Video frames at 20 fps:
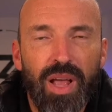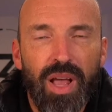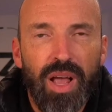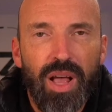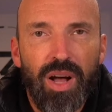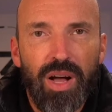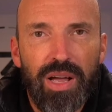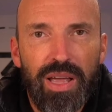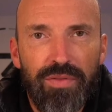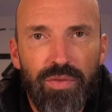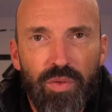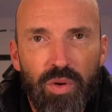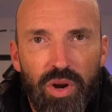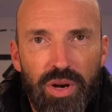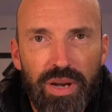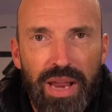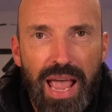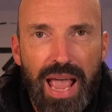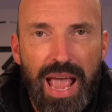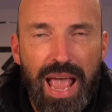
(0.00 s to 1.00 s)
Hi
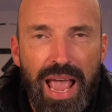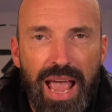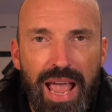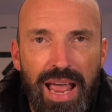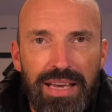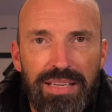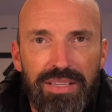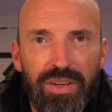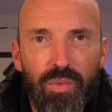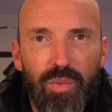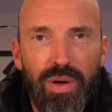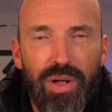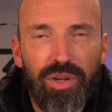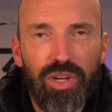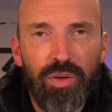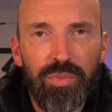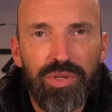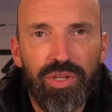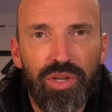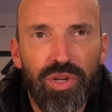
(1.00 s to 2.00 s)
everyone, and
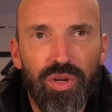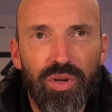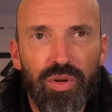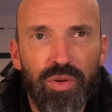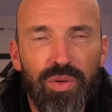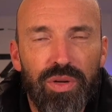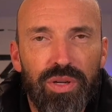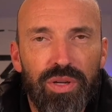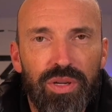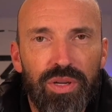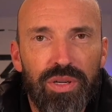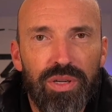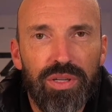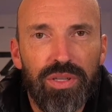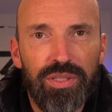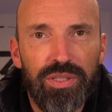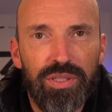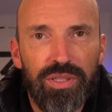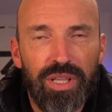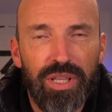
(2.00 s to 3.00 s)
welcome to
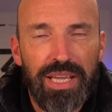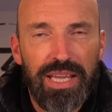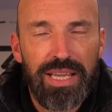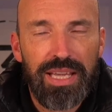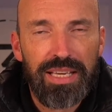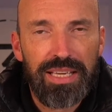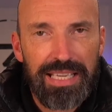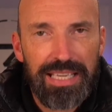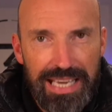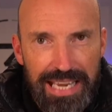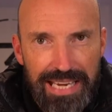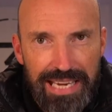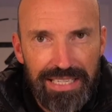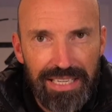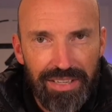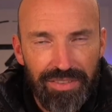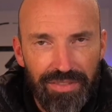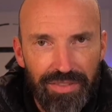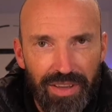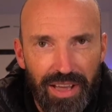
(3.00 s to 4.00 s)
the
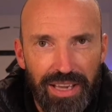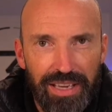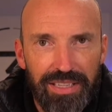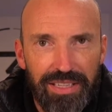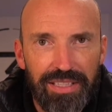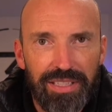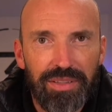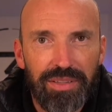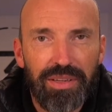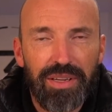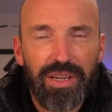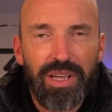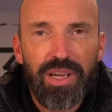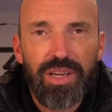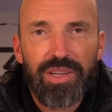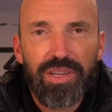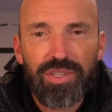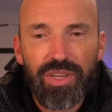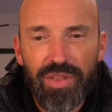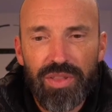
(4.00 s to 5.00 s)
lead-in phase.
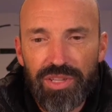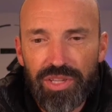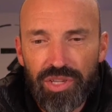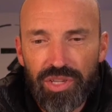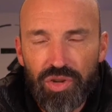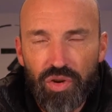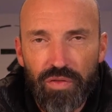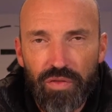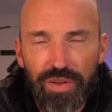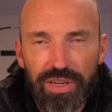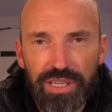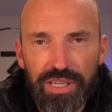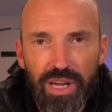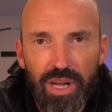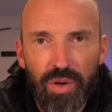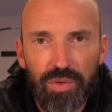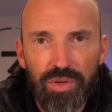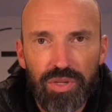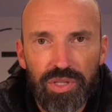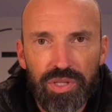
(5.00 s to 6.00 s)
So this is a short
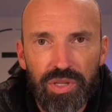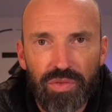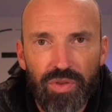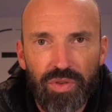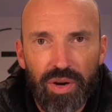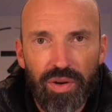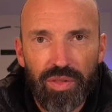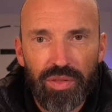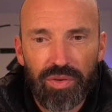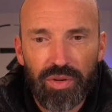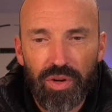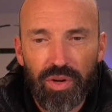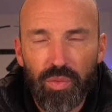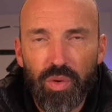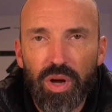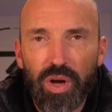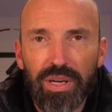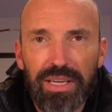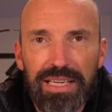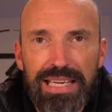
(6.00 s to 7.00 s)
video just to run through
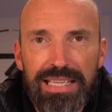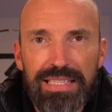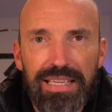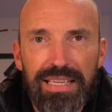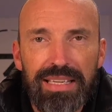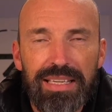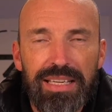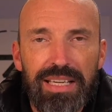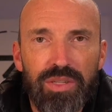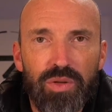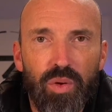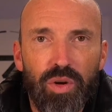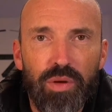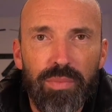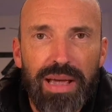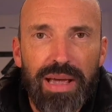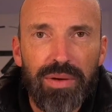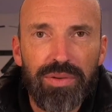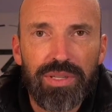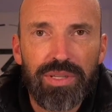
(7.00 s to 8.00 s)
what lead-in is all
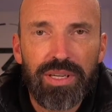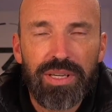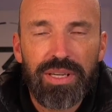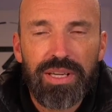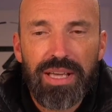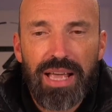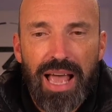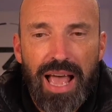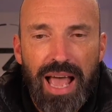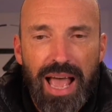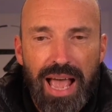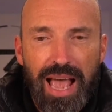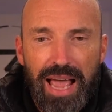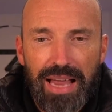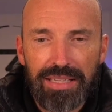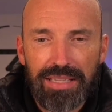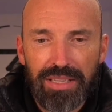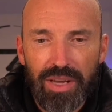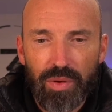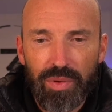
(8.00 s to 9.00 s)
about,
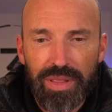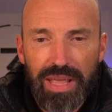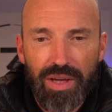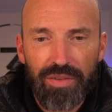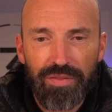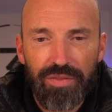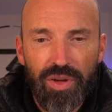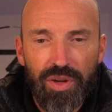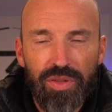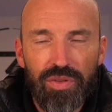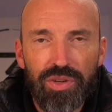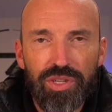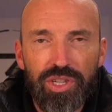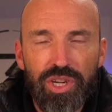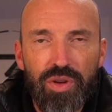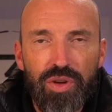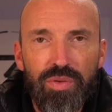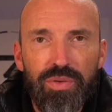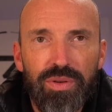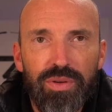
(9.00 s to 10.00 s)
and without further
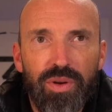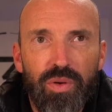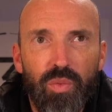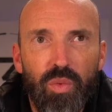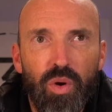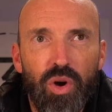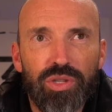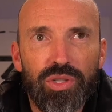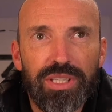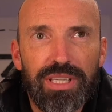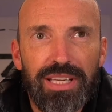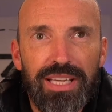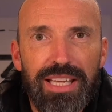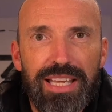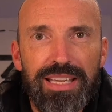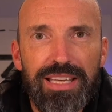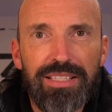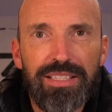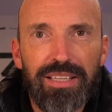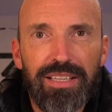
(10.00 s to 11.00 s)
ado, what
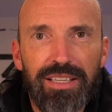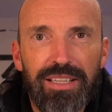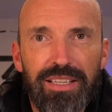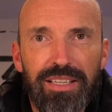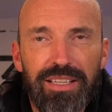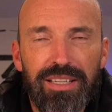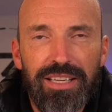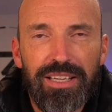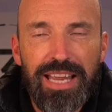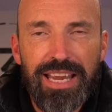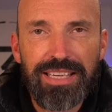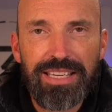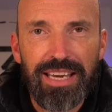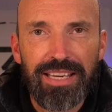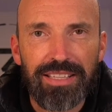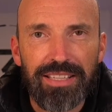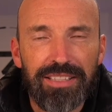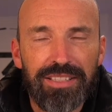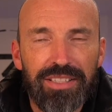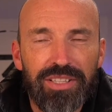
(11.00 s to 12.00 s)
is
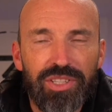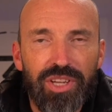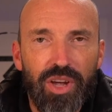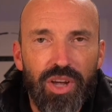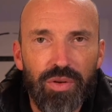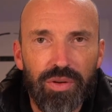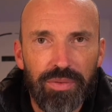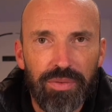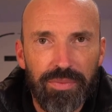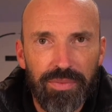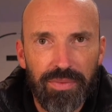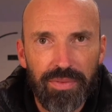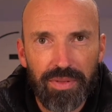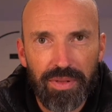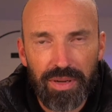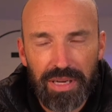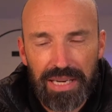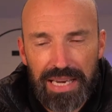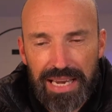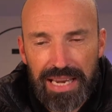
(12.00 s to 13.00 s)
lead-in? So
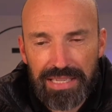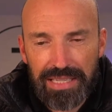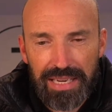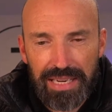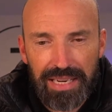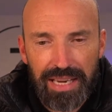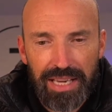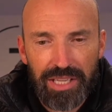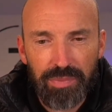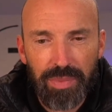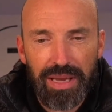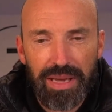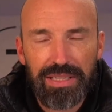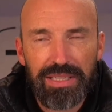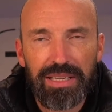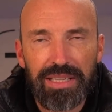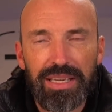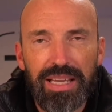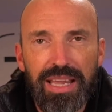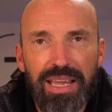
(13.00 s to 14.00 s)
lead-in is
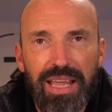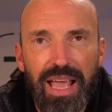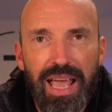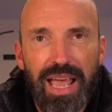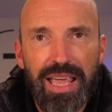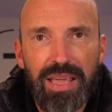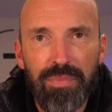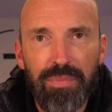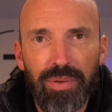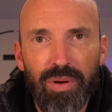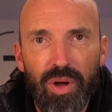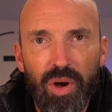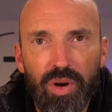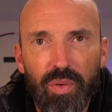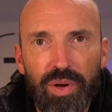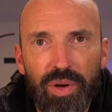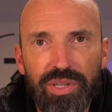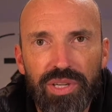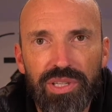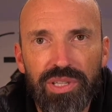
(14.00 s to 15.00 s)
basically a block
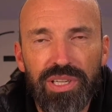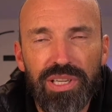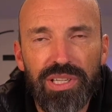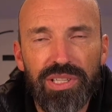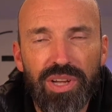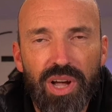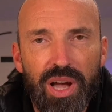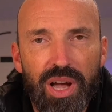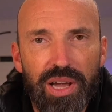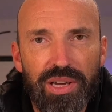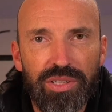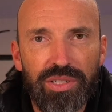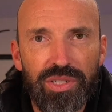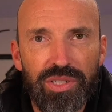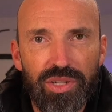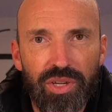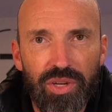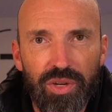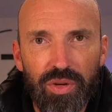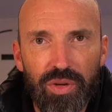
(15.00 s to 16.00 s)
which is designed
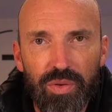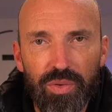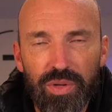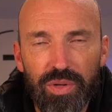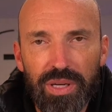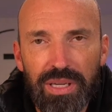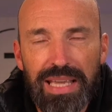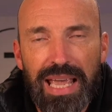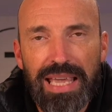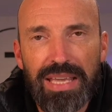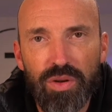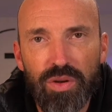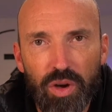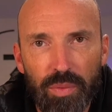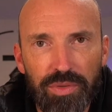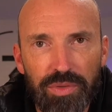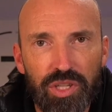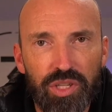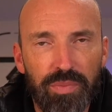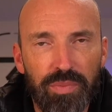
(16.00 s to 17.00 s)
to get you up
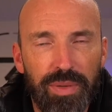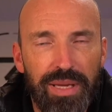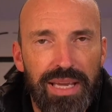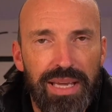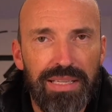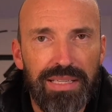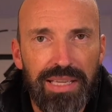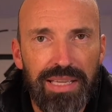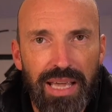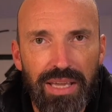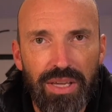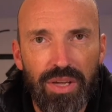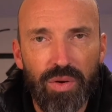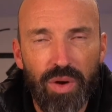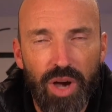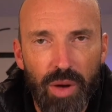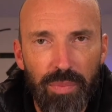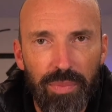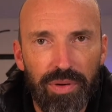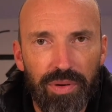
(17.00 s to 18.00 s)
to speed and get you
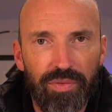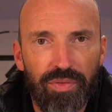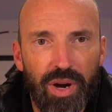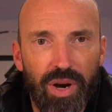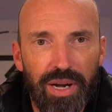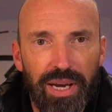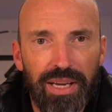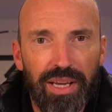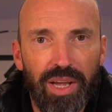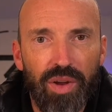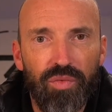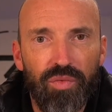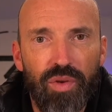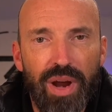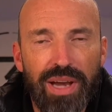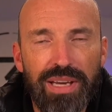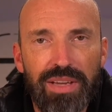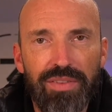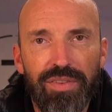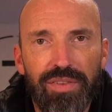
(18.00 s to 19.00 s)
up and running and
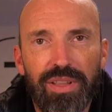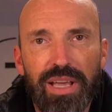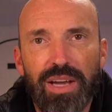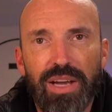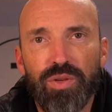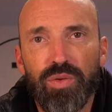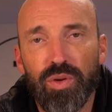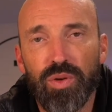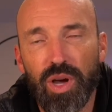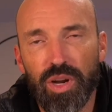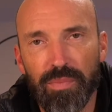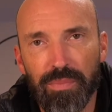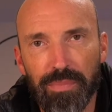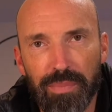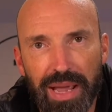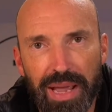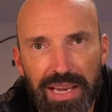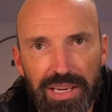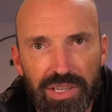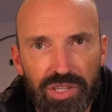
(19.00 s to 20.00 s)
ready for the actual kind of
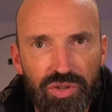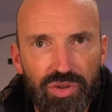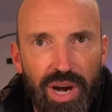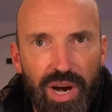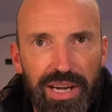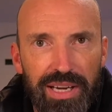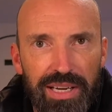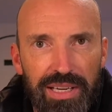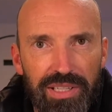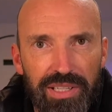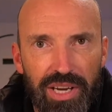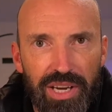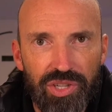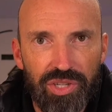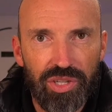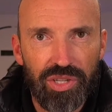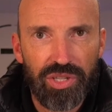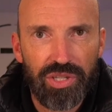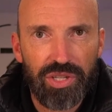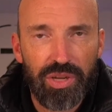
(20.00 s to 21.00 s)
main training
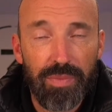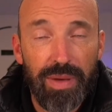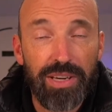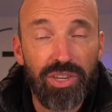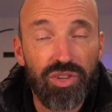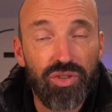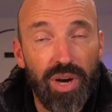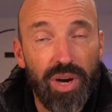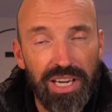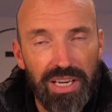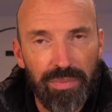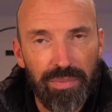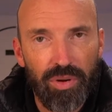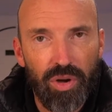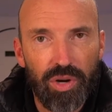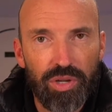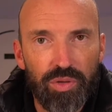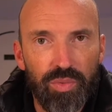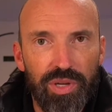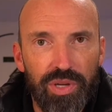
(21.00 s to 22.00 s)
sessions, main training
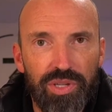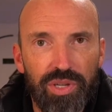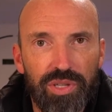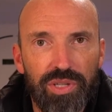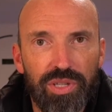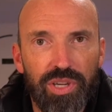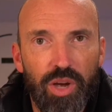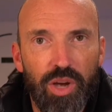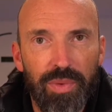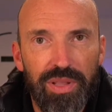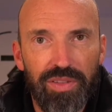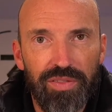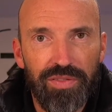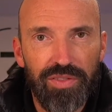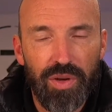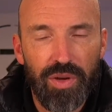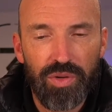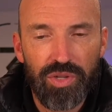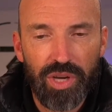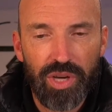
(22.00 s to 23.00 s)
blocks which are to come in the
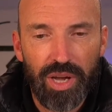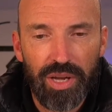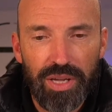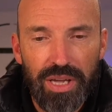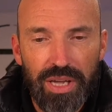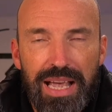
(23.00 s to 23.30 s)
future.